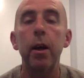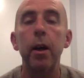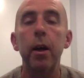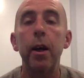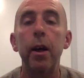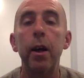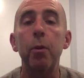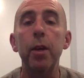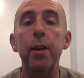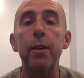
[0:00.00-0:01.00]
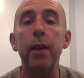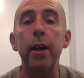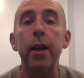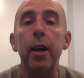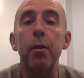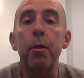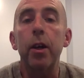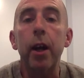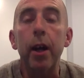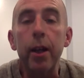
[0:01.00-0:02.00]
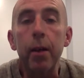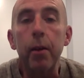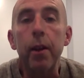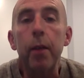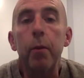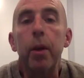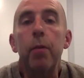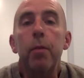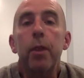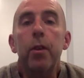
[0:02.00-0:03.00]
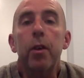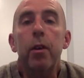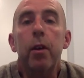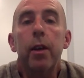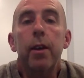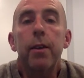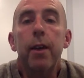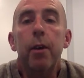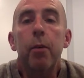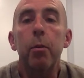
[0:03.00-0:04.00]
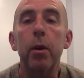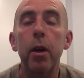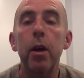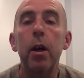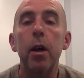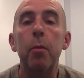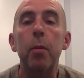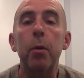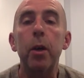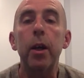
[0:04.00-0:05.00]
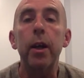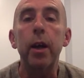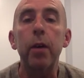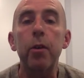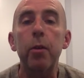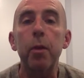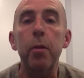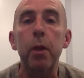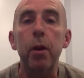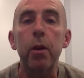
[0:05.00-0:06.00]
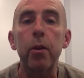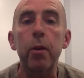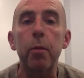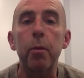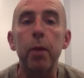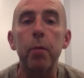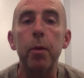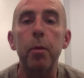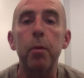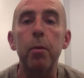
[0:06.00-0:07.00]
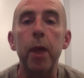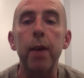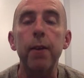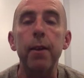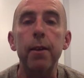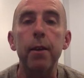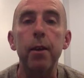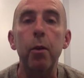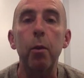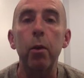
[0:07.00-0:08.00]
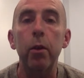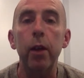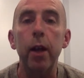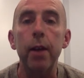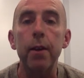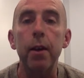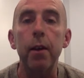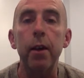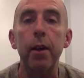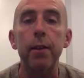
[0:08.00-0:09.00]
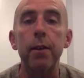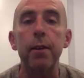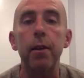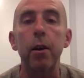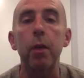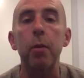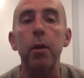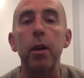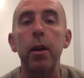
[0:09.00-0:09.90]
And so we decided, again very naively, that we could fix it, or at least help, by breaking down some of the barriers that prevent people from accessing the world-class care that exists in our community,